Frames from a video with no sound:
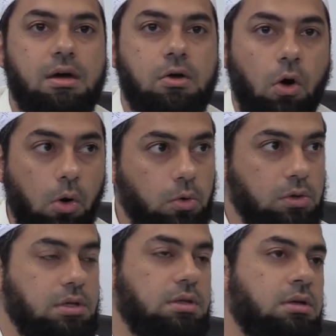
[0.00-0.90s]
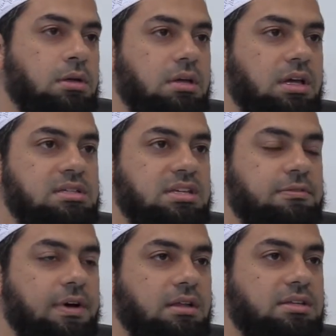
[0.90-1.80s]
goal is
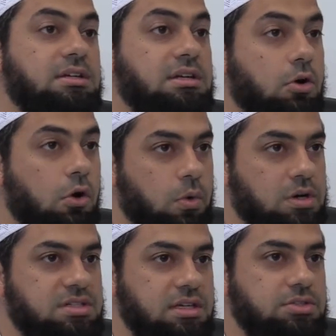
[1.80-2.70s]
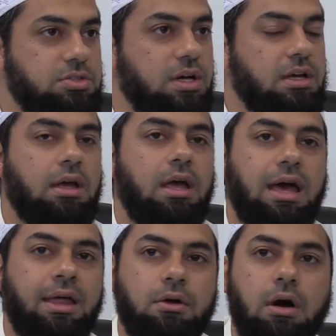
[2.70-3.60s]
involuntary, they're coerced into it,
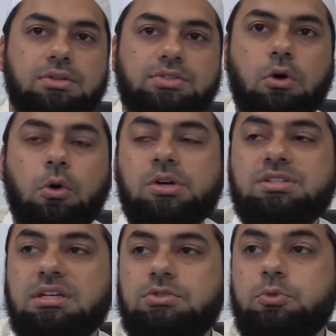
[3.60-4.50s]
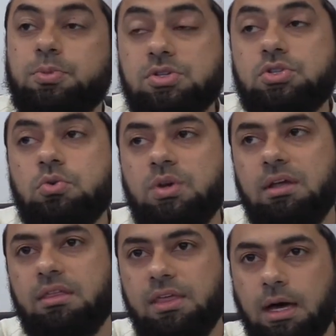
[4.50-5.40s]
and they're also coerced into
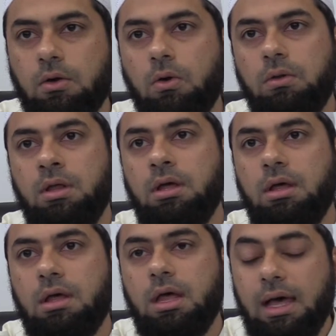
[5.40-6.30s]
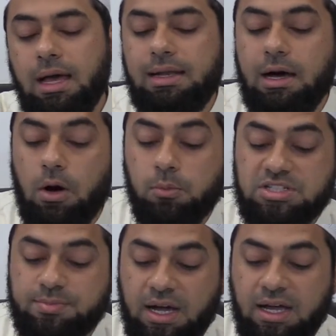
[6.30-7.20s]
pursuing that goal. Now, Abu
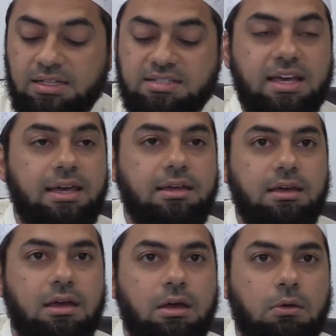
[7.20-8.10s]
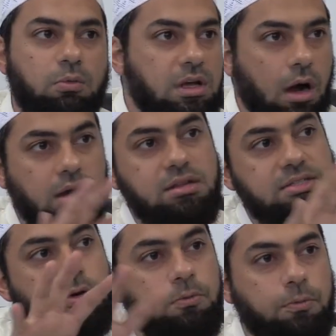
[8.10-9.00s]
Ismail is saying, regardless
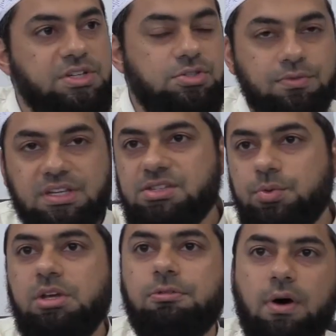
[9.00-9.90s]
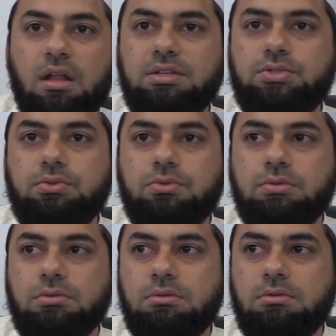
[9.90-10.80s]
of which of these three you fall into,
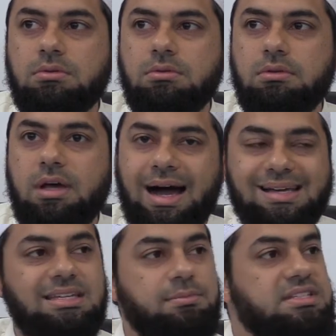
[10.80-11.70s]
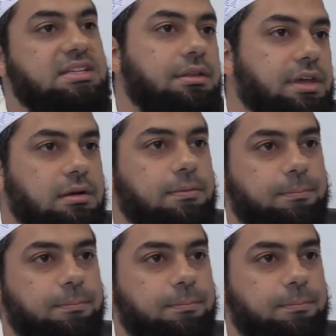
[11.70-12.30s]
azm is still there.